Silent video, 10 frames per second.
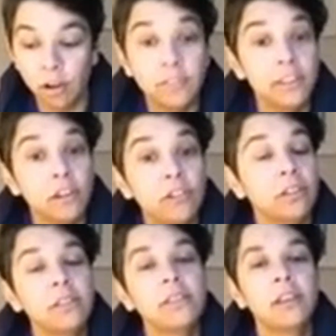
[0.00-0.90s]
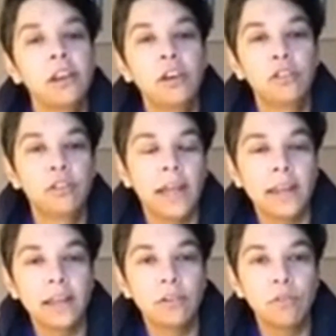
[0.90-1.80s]
conversations so
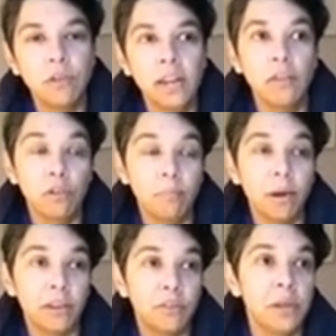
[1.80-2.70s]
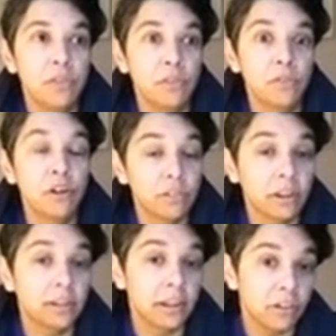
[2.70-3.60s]
that it's a really robust piece of
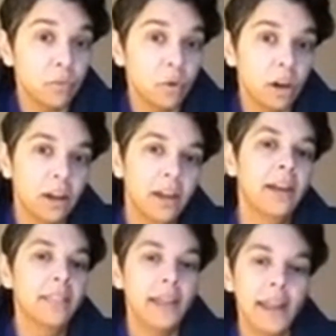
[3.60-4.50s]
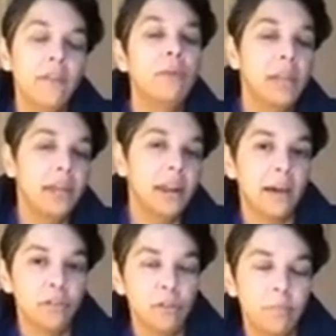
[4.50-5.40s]
consultation work that everybody can
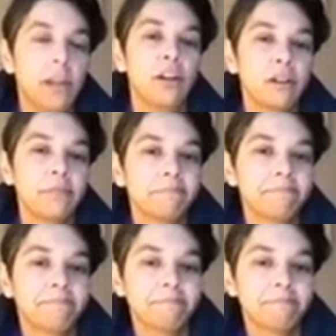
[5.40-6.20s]
have an opinion on.